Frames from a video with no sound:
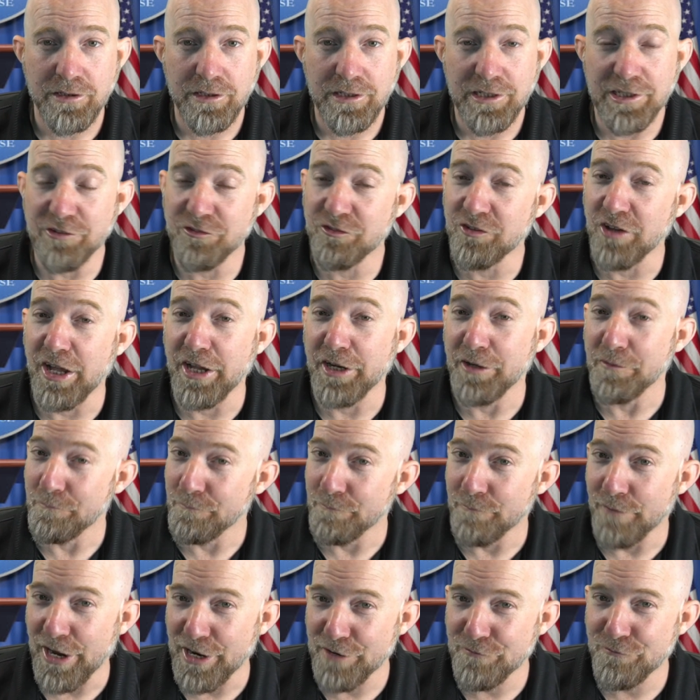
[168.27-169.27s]
He signed
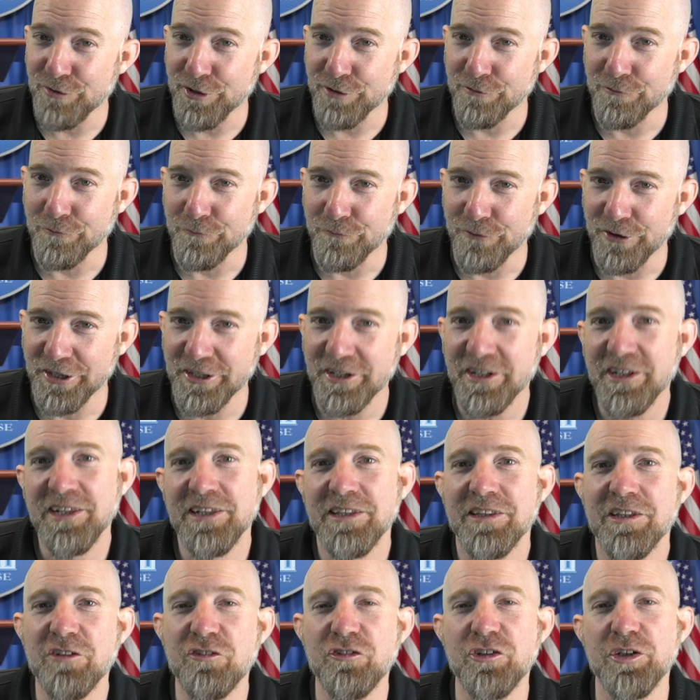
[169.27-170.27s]
my favorite one,
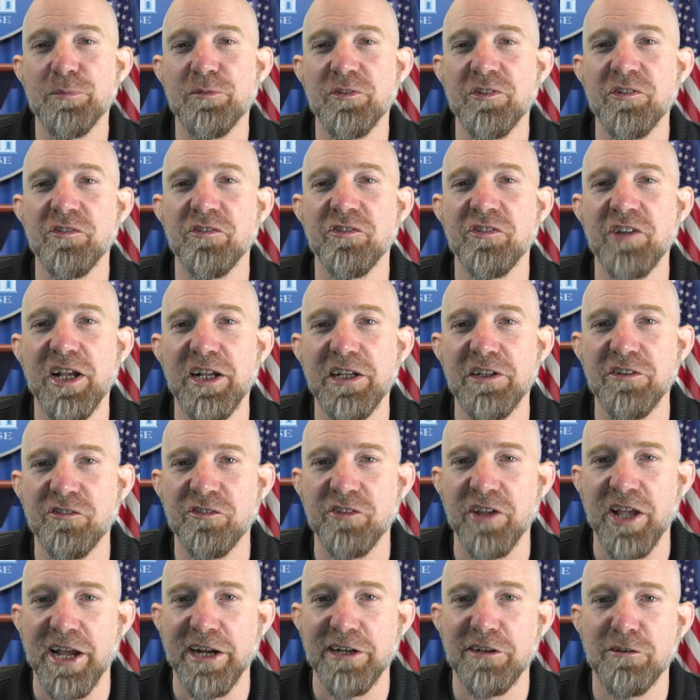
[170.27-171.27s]
the CHIPS and Science
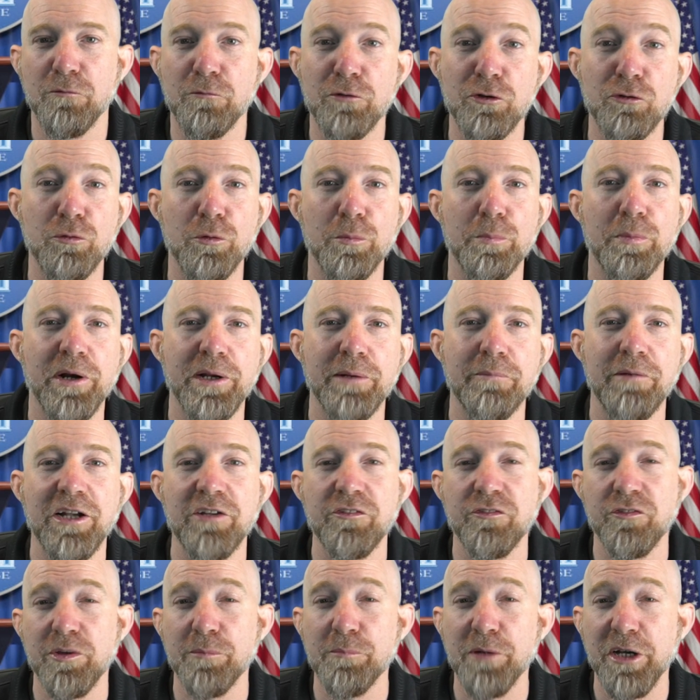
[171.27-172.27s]
Act, which will bring back
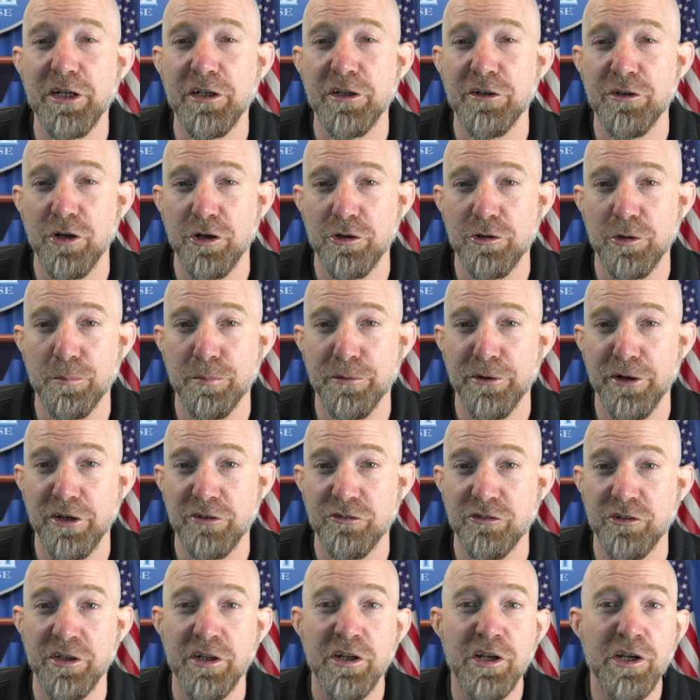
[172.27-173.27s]
semiconductor
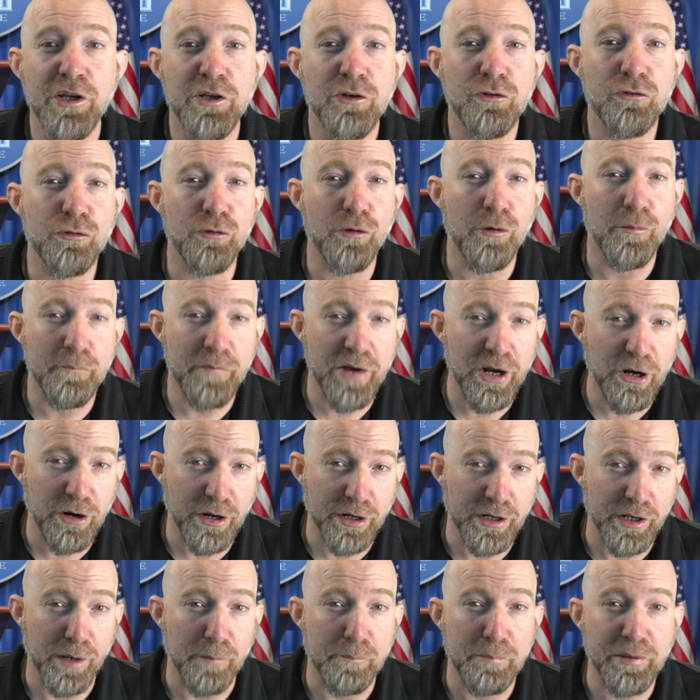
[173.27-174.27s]
production to
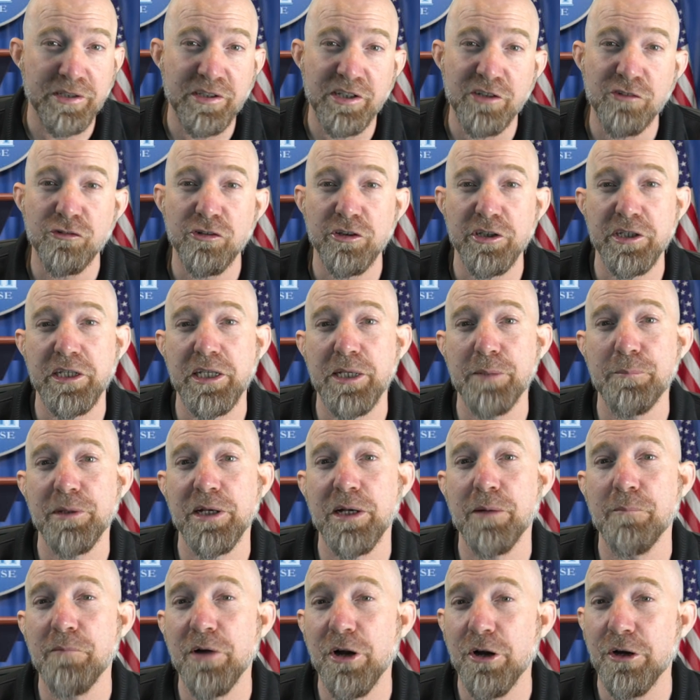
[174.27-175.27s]
America, potentially keeping
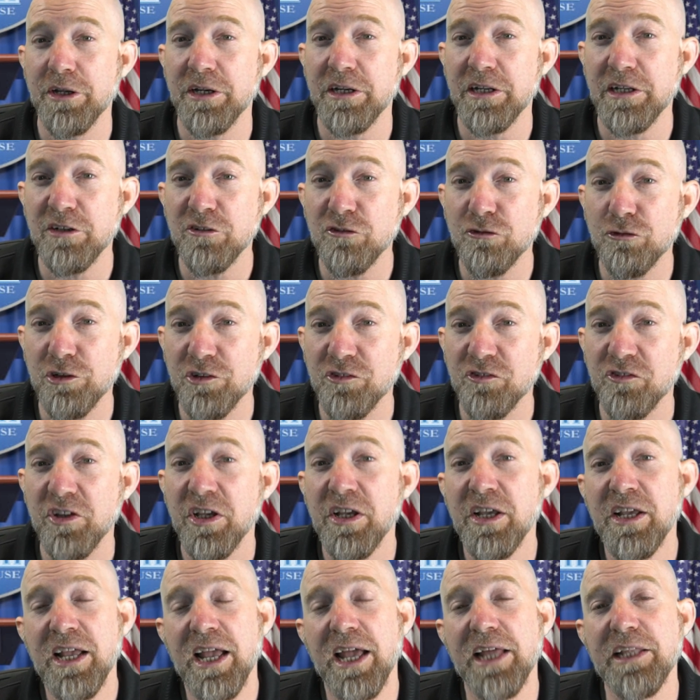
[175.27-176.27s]
American interests
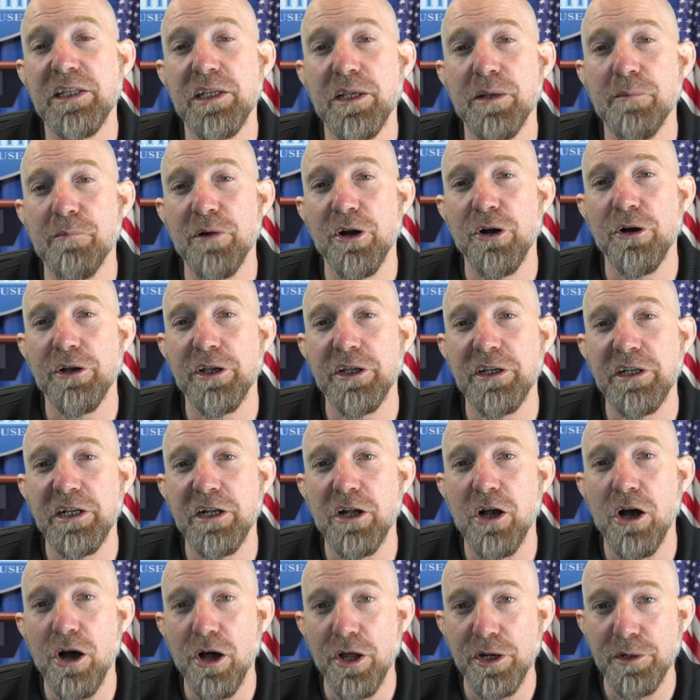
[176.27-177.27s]
and the American
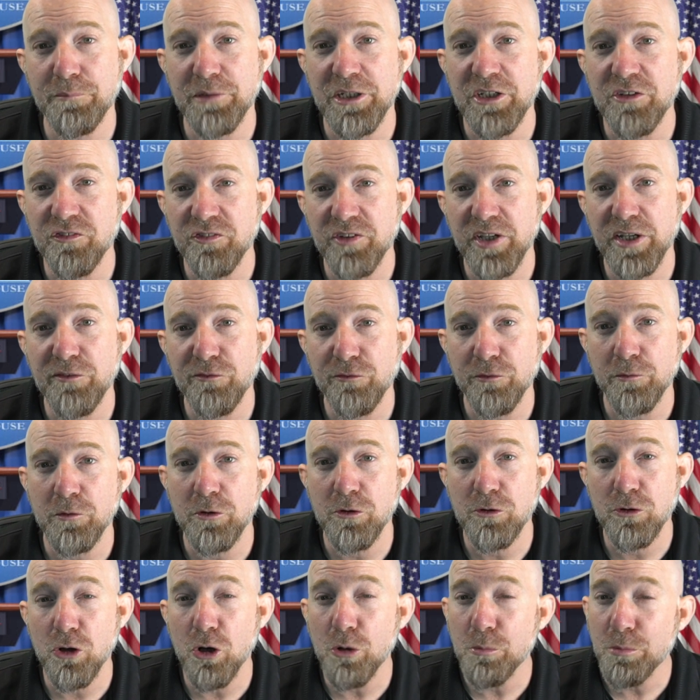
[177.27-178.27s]
economy safe from
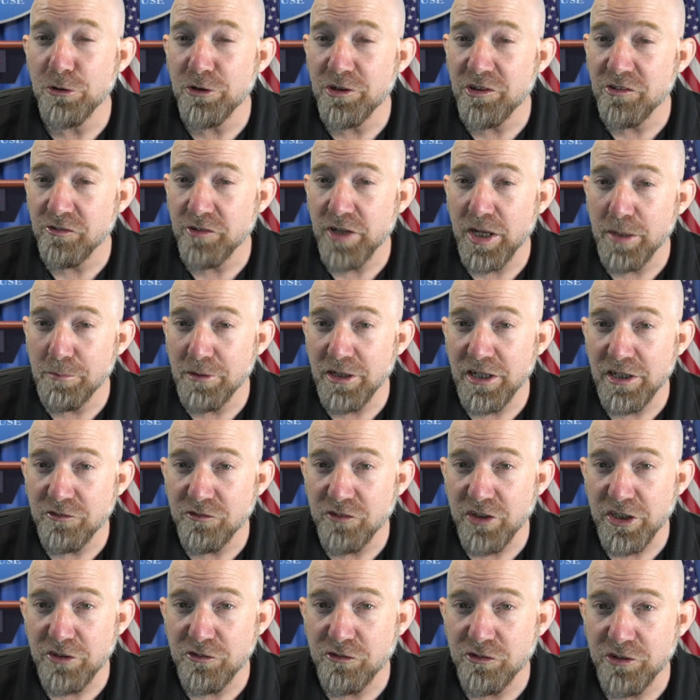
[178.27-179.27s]
global
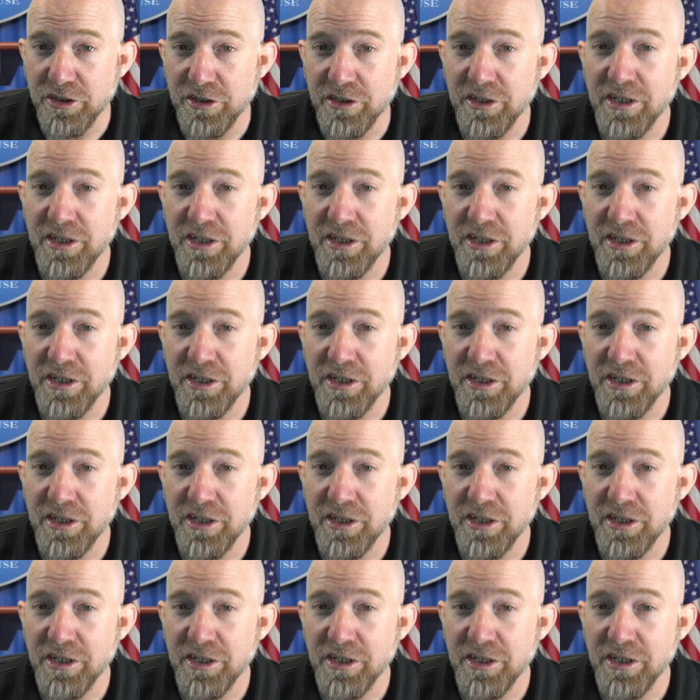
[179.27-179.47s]
destabilization